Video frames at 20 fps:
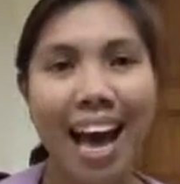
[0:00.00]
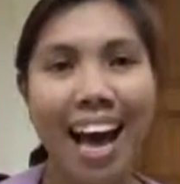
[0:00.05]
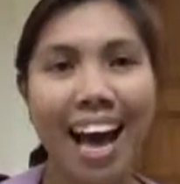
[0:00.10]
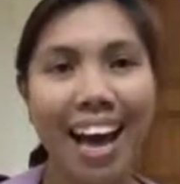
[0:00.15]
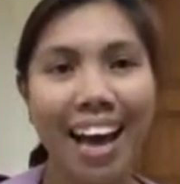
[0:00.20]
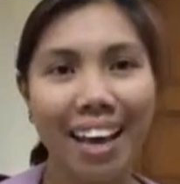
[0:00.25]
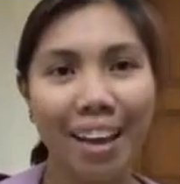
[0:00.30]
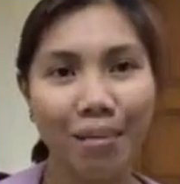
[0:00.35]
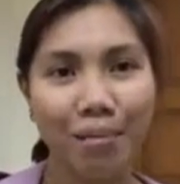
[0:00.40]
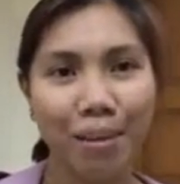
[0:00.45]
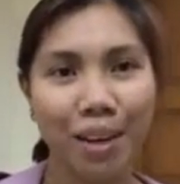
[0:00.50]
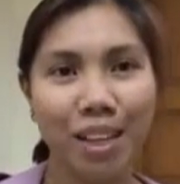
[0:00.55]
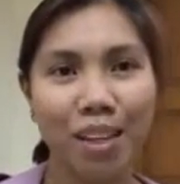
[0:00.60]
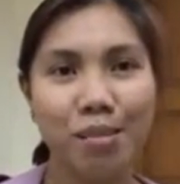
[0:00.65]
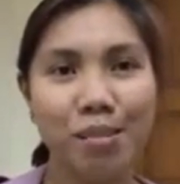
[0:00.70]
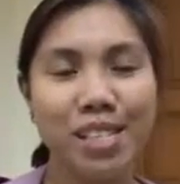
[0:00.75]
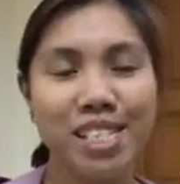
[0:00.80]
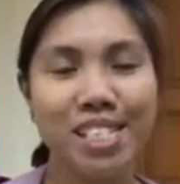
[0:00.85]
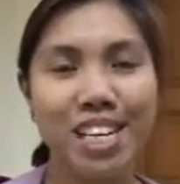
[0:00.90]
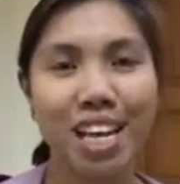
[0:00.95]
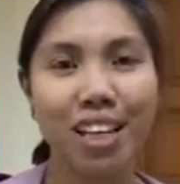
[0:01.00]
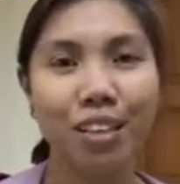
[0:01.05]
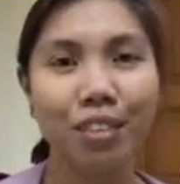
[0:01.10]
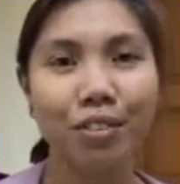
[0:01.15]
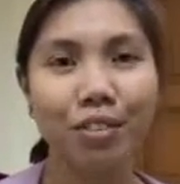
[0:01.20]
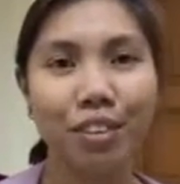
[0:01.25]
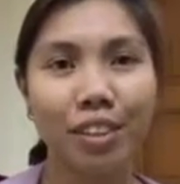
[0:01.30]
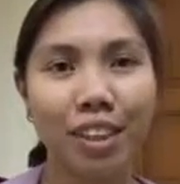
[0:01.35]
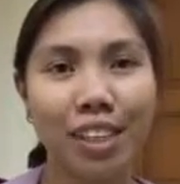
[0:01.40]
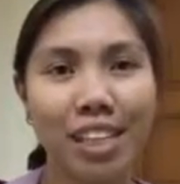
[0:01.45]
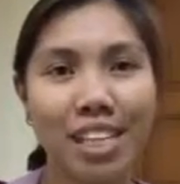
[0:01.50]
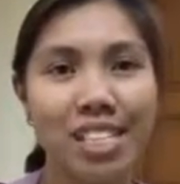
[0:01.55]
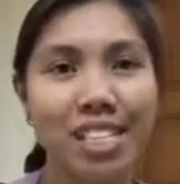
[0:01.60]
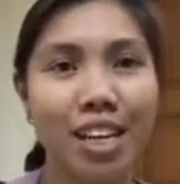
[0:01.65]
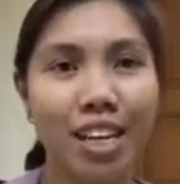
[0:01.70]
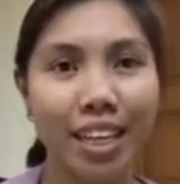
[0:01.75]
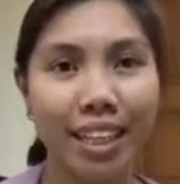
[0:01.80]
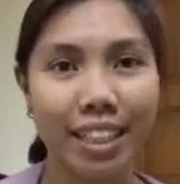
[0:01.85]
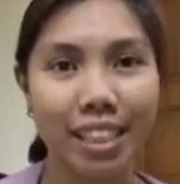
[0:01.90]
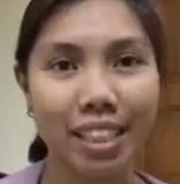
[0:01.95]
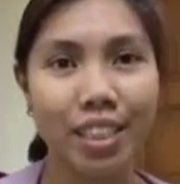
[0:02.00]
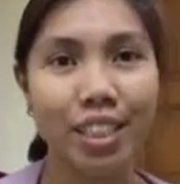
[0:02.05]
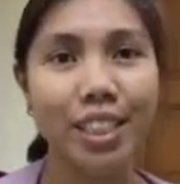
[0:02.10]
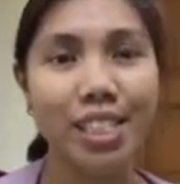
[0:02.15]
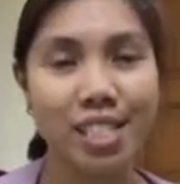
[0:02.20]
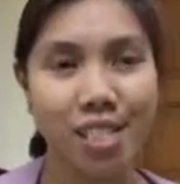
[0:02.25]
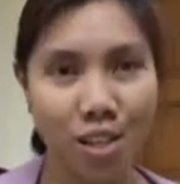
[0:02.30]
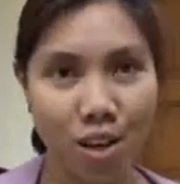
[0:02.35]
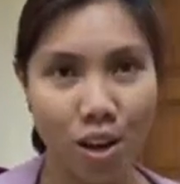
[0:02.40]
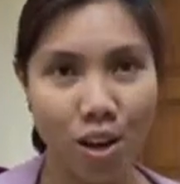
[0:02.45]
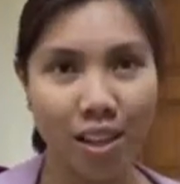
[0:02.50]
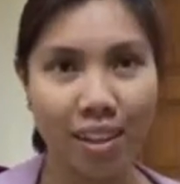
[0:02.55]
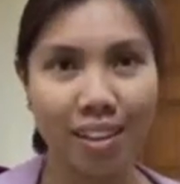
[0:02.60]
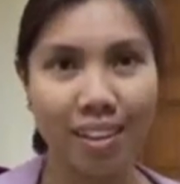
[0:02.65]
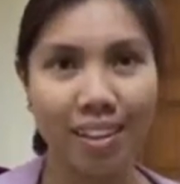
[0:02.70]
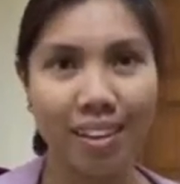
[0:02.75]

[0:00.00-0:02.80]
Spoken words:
Hi, my name is Jennefier Lazar Peterson.